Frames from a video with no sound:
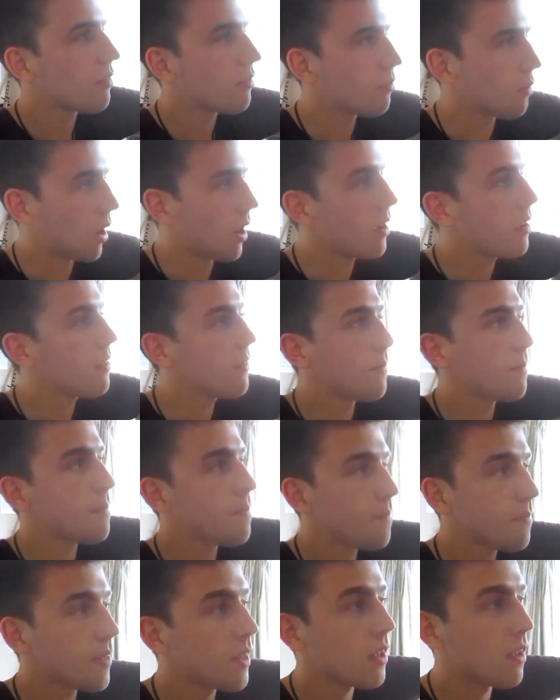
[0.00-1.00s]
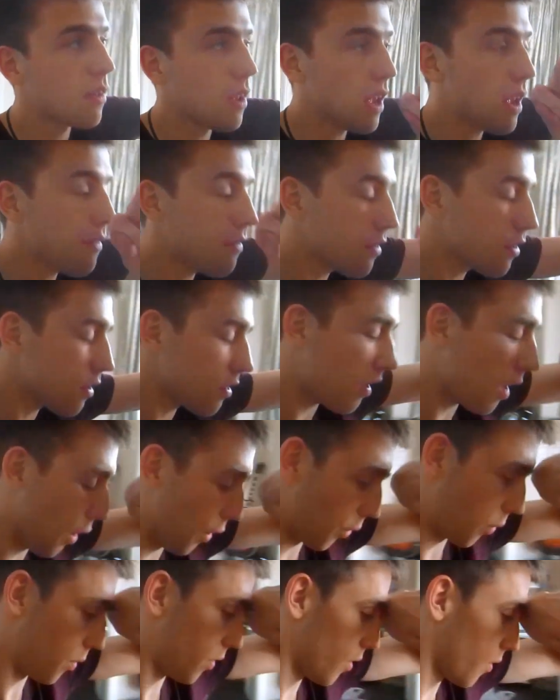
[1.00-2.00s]
Right, even
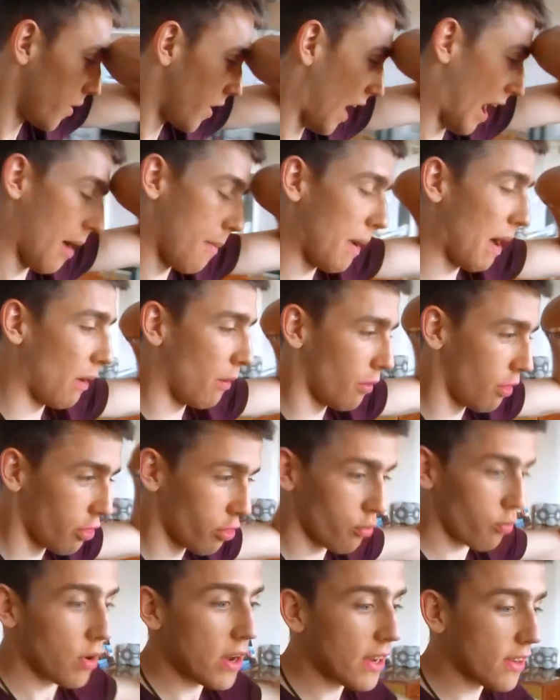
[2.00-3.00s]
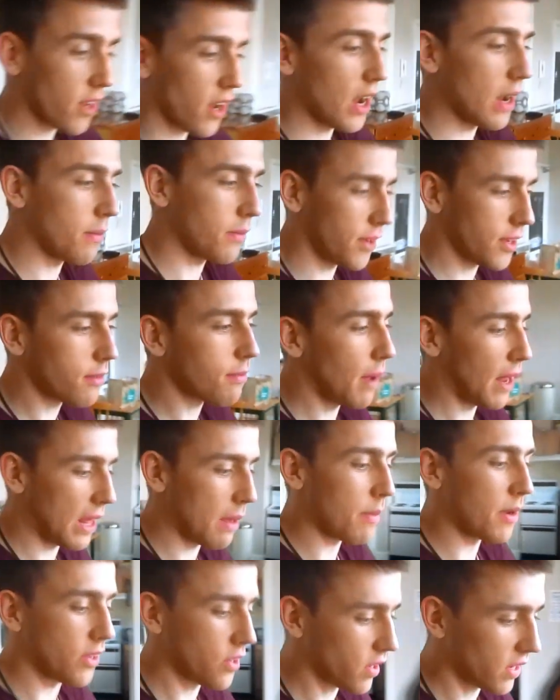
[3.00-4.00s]
though you get about three times as
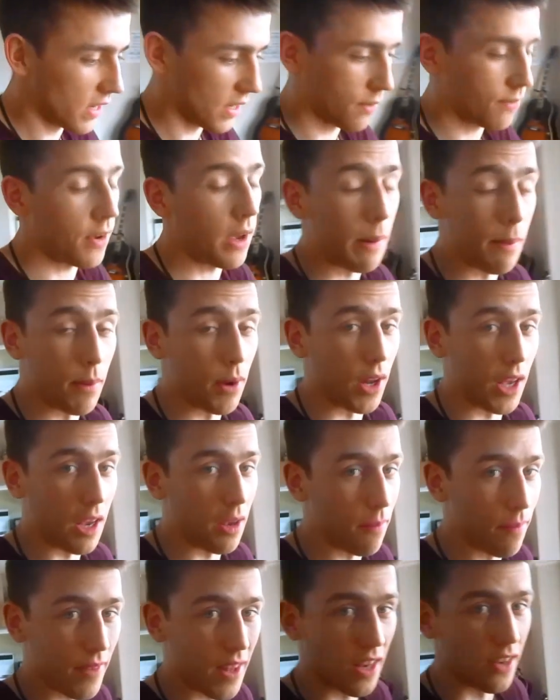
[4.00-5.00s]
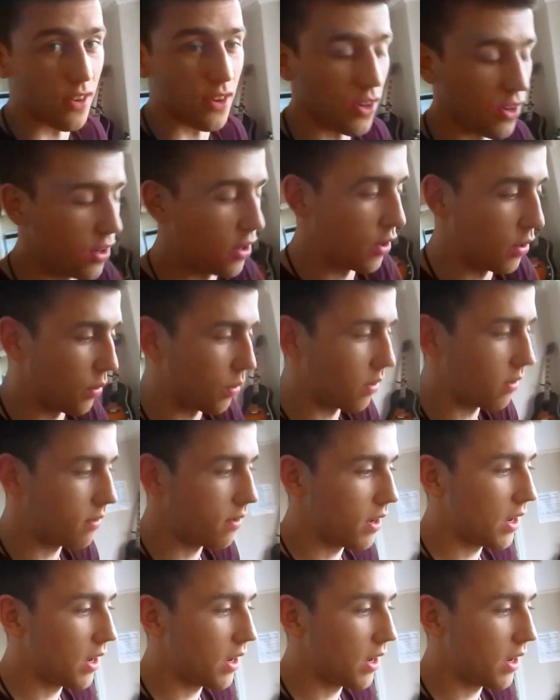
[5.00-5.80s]
many biscuits for your money as you do